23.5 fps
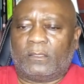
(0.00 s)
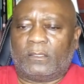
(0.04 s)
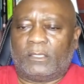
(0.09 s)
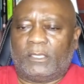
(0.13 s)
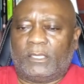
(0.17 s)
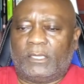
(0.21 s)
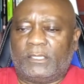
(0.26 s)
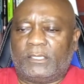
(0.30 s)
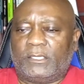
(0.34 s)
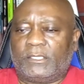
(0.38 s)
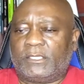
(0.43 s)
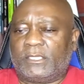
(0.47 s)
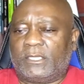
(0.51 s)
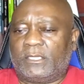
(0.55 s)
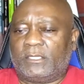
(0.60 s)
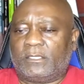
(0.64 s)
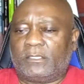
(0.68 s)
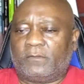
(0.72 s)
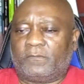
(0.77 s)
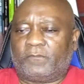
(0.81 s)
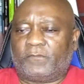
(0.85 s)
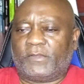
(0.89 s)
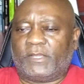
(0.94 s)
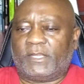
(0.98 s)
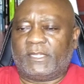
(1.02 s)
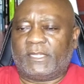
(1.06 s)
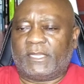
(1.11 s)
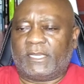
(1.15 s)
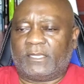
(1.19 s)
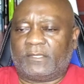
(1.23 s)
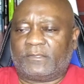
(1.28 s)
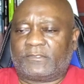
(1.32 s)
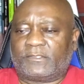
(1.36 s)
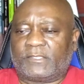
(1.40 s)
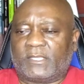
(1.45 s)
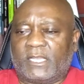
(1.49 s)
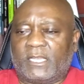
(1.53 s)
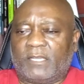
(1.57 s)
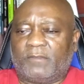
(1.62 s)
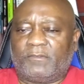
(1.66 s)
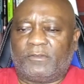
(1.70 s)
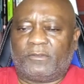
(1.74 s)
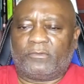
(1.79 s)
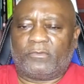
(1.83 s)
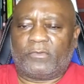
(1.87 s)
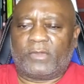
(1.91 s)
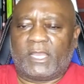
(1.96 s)
Indigent defendants have
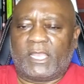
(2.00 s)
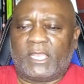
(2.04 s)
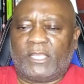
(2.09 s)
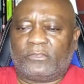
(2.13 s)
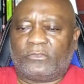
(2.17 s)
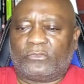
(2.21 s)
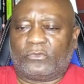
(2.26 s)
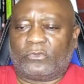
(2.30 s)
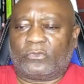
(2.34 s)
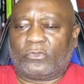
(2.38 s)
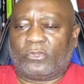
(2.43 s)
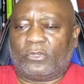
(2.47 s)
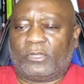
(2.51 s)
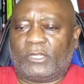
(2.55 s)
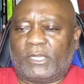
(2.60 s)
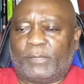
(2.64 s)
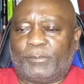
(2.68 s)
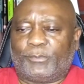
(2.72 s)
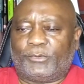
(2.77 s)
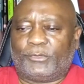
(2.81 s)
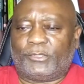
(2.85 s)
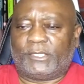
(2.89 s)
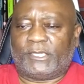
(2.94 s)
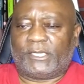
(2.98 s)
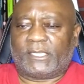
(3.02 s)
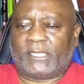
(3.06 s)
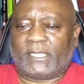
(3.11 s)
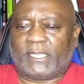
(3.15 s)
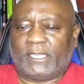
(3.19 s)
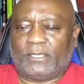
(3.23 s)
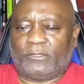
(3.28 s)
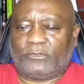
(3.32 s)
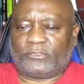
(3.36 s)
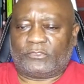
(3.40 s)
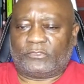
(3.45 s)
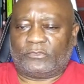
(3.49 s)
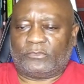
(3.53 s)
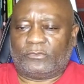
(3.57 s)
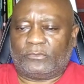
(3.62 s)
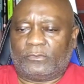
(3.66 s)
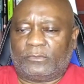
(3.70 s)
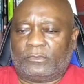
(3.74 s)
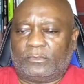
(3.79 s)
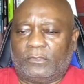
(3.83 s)
the right to court-appointed counsel.